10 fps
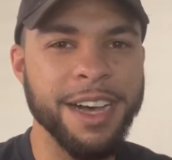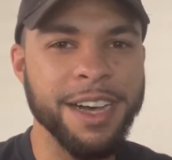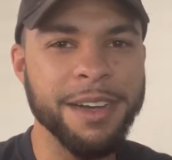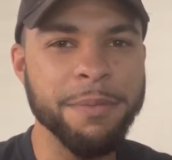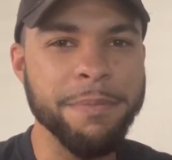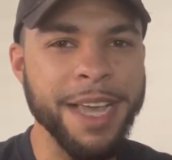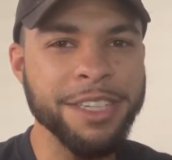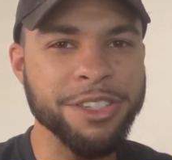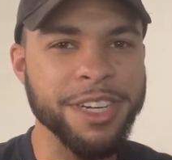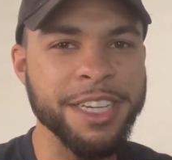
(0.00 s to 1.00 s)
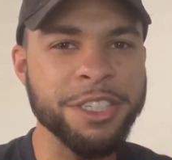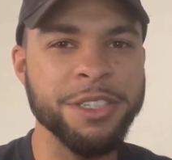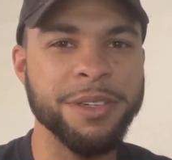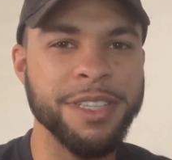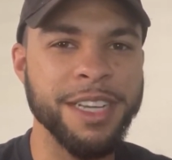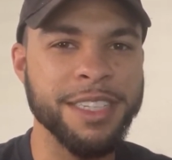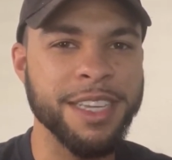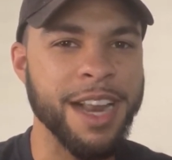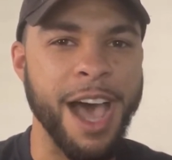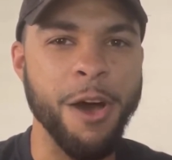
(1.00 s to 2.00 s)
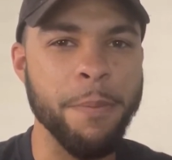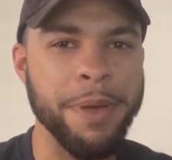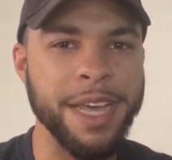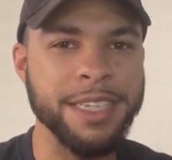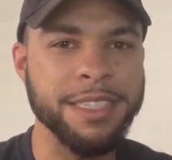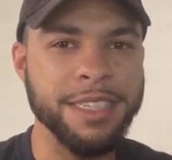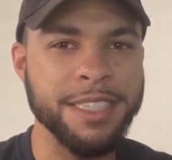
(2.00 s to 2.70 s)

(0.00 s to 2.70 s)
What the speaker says: a major issue and that it's going to outpace